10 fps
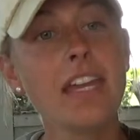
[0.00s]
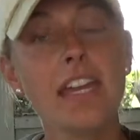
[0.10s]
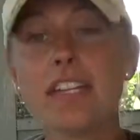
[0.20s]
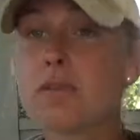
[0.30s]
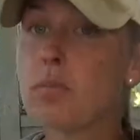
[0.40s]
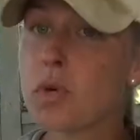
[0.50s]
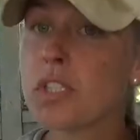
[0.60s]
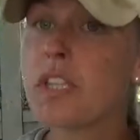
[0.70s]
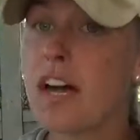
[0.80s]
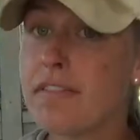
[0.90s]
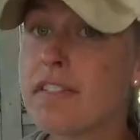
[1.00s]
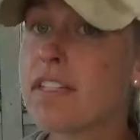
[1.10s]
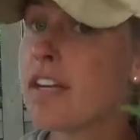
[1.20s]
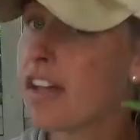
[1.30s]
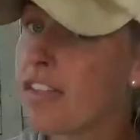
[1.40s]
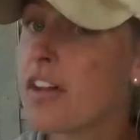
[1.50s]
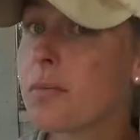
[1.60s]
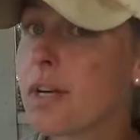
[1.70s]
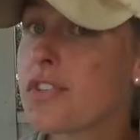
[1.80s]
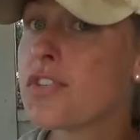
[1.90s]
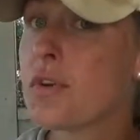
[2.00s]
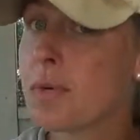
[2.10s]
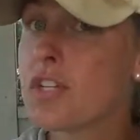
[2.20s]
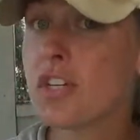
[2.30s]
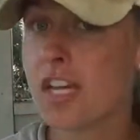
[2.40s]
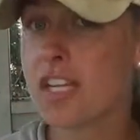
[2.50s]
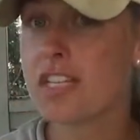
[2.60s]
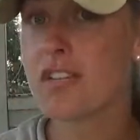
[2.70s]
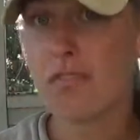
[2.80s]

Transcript: it's more loved than I thought it was. So we took it to the